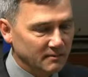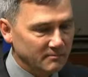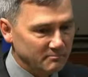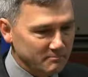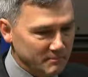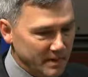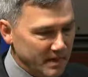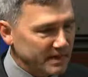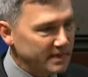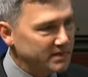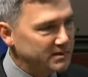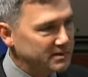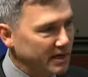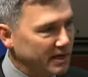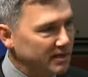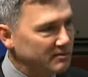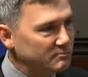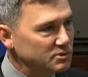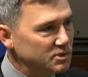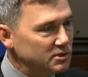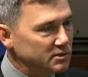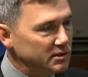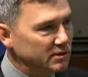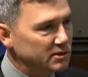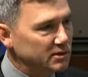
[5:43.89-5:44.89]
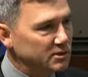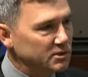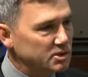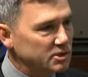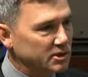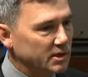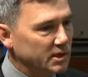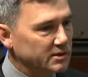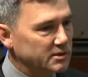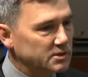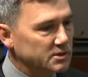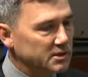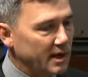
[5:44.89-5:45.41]
many times, and
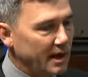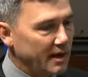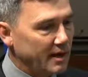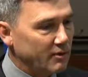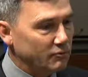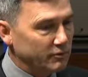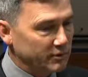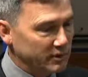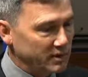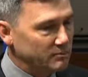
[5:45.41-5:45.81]
discussed how